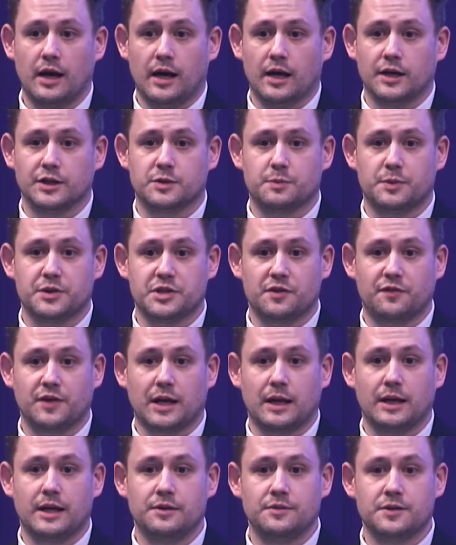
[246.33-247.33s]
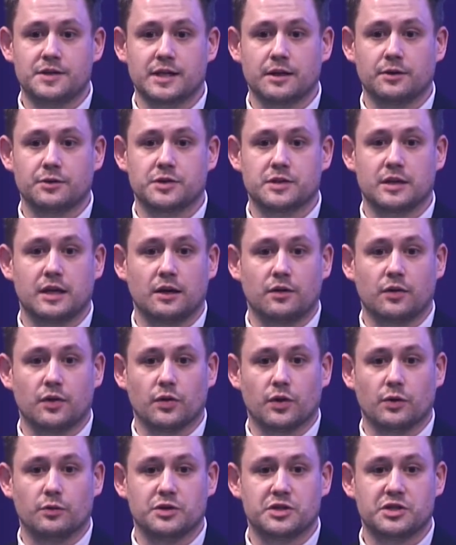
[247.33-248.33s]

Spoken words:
And specifically, incels think that there is